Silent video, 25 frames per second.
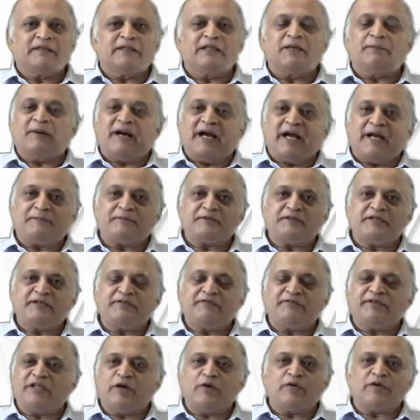The
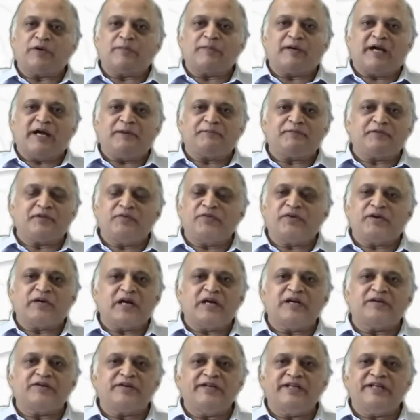biopsy, without a biopsy, we
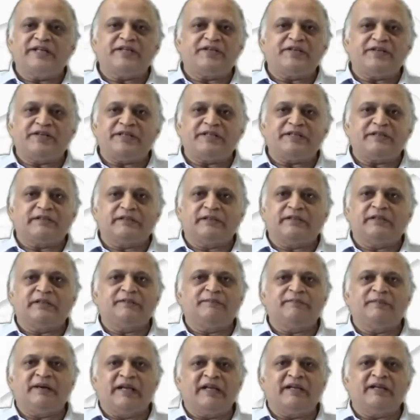can't really treat
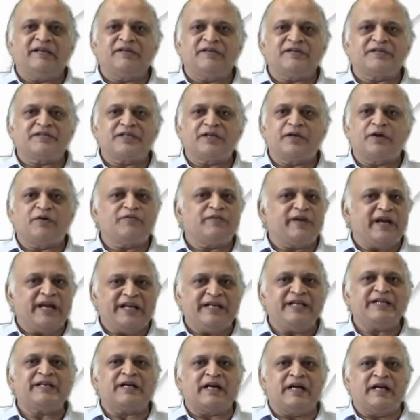a malignancy of
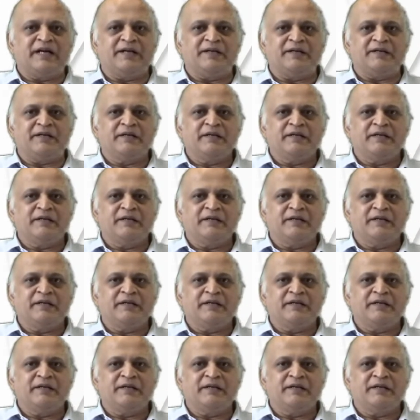any kind.